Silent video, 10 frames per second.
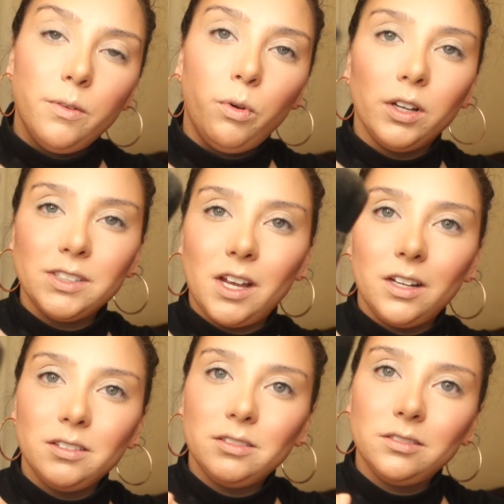well, it's
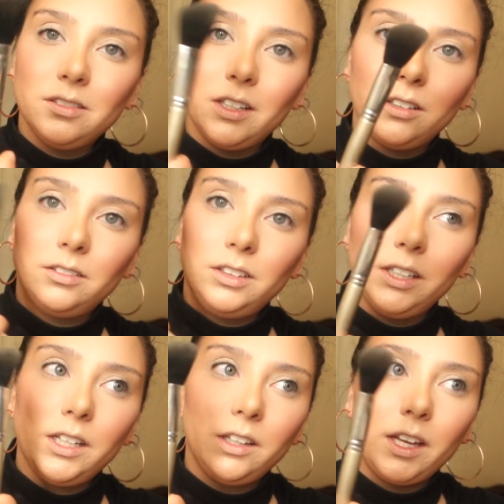not, I don't
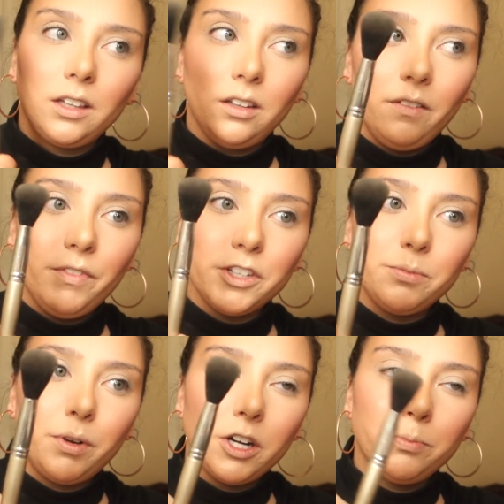really like love this
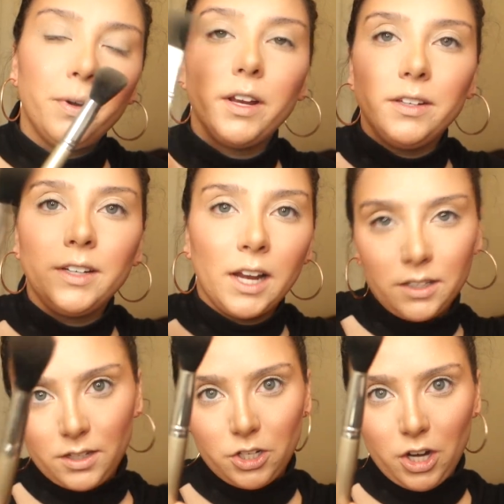brush, but it
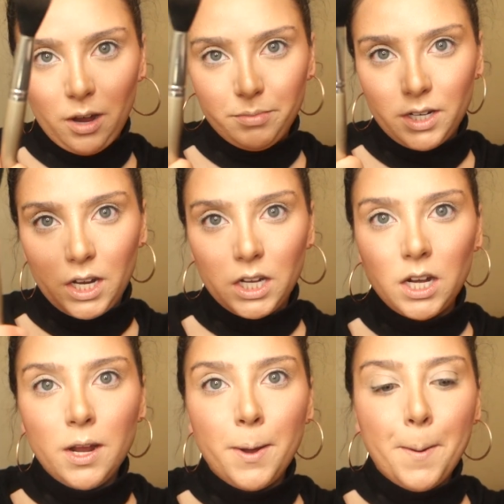gets the job
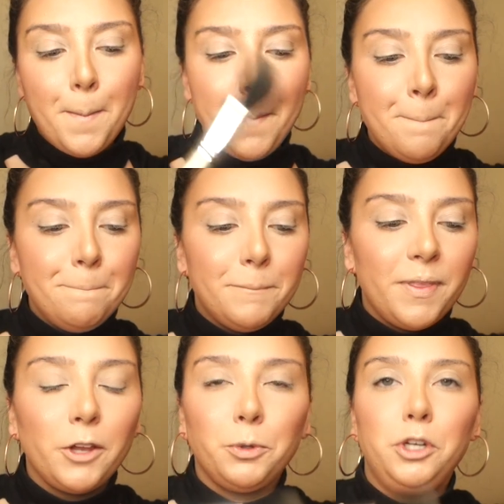done.
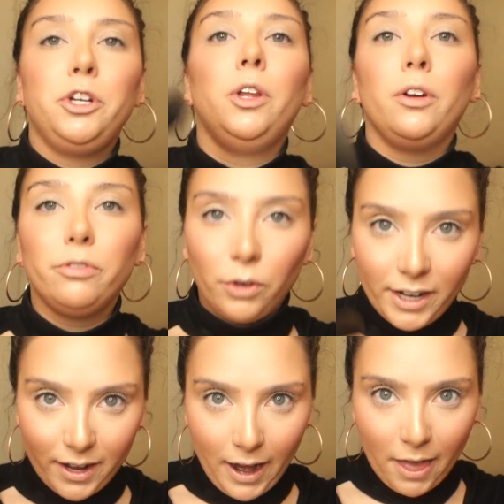But that's what you should look for
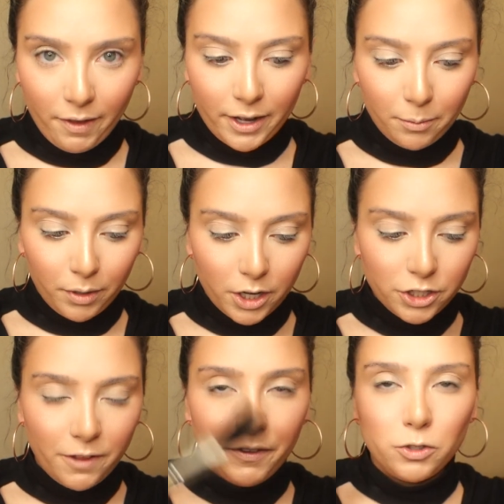in a highlighting
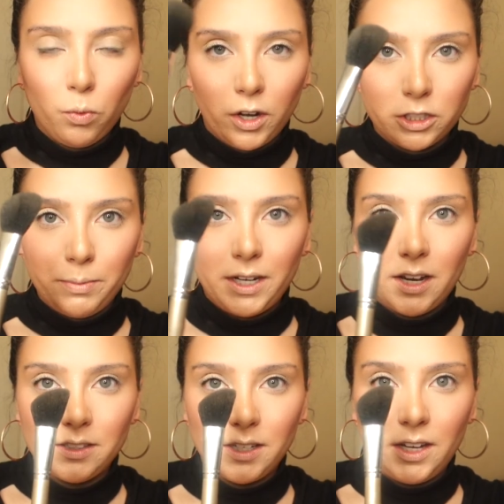brush, and this works
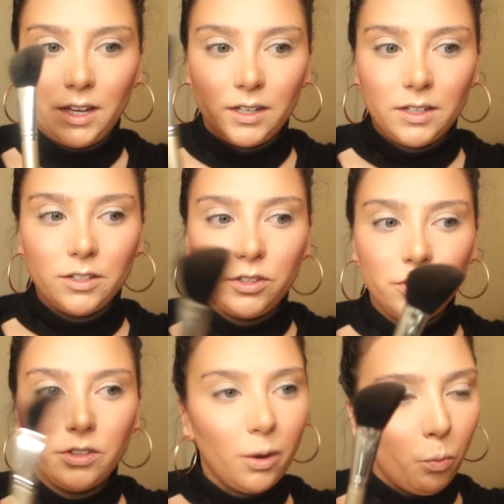because it
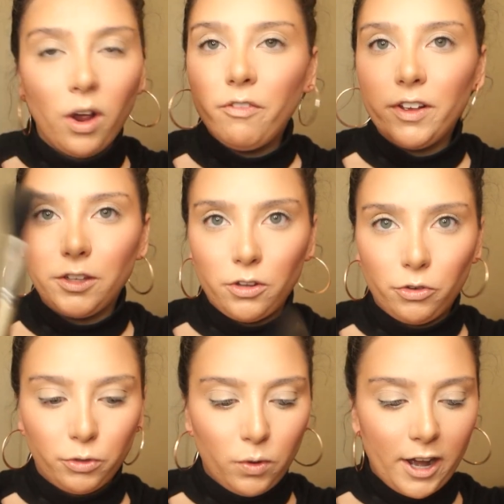somewhat fits
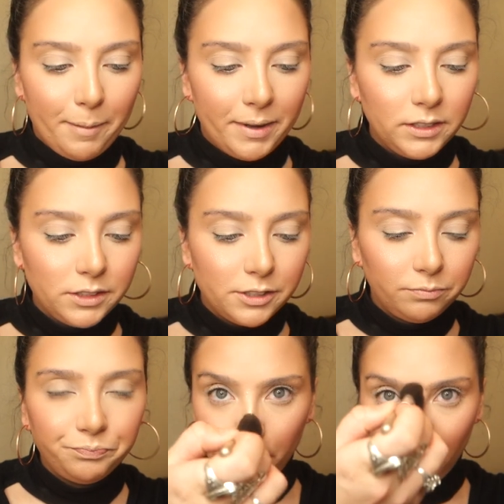those requirements.
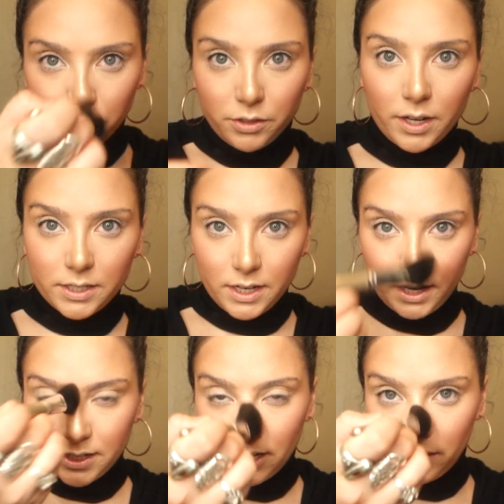I'm also going to
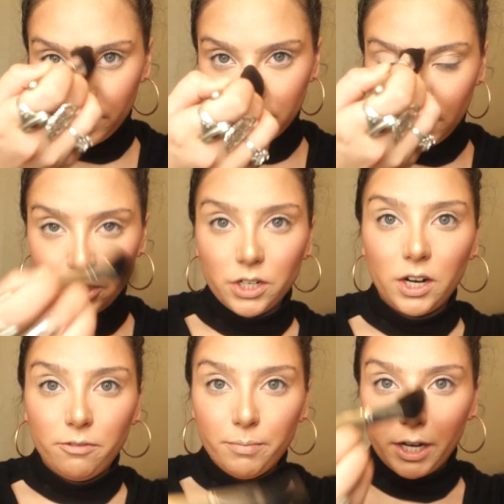take it down the center
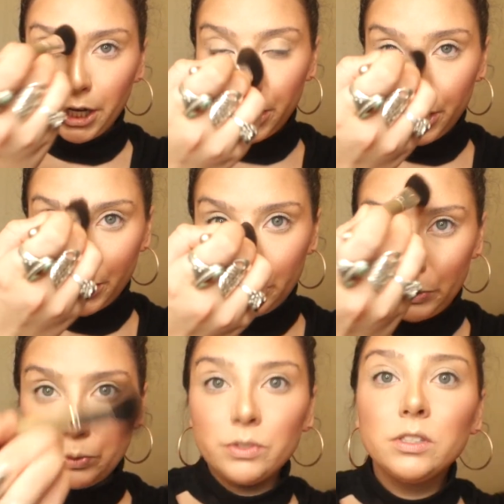of my
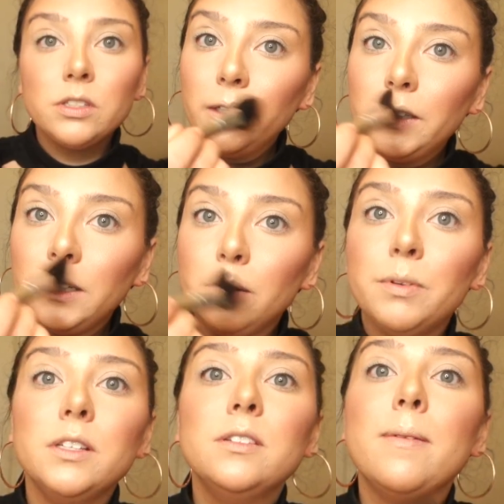nose, the
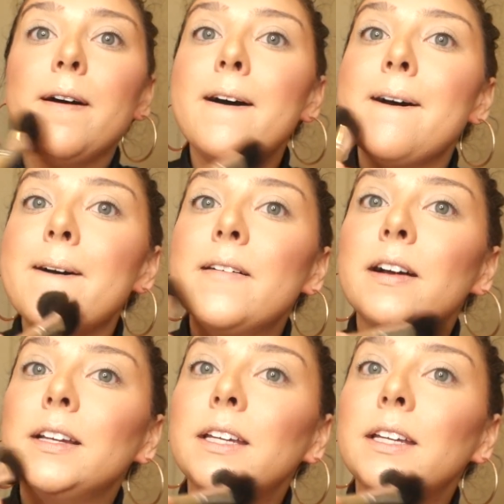Cupid's bow,